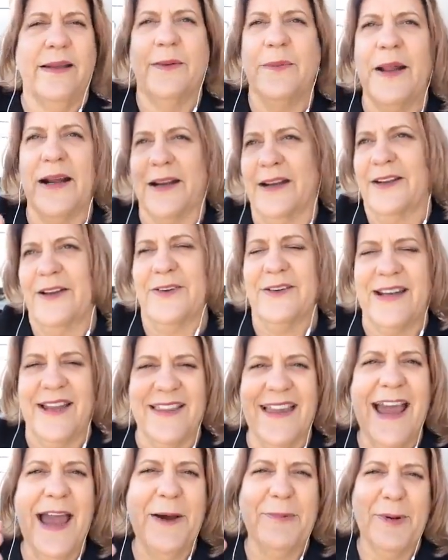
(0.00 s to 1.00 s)
I'm not going to go down
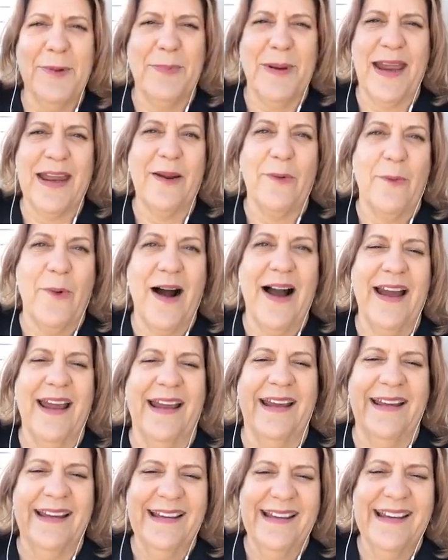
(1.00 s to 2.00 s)
the heaven pagan why,
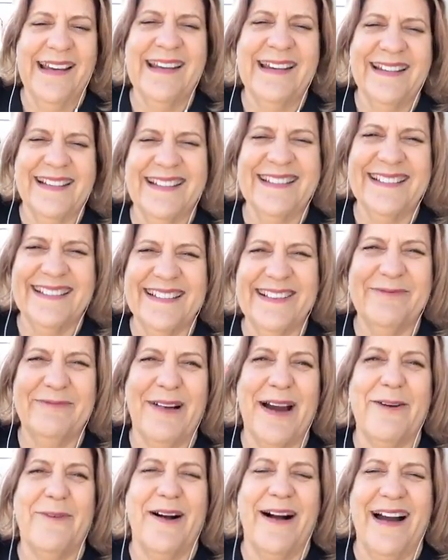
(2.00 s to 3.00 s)

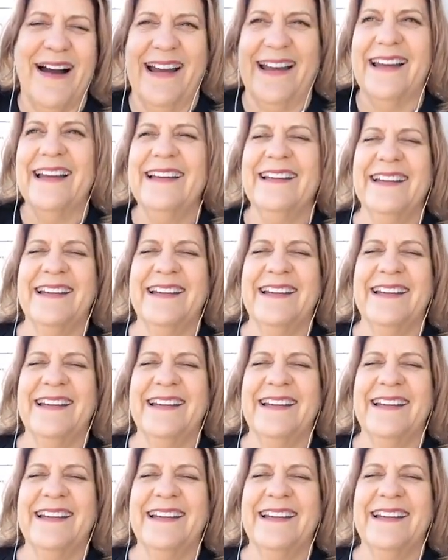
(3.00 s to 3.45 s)
my why.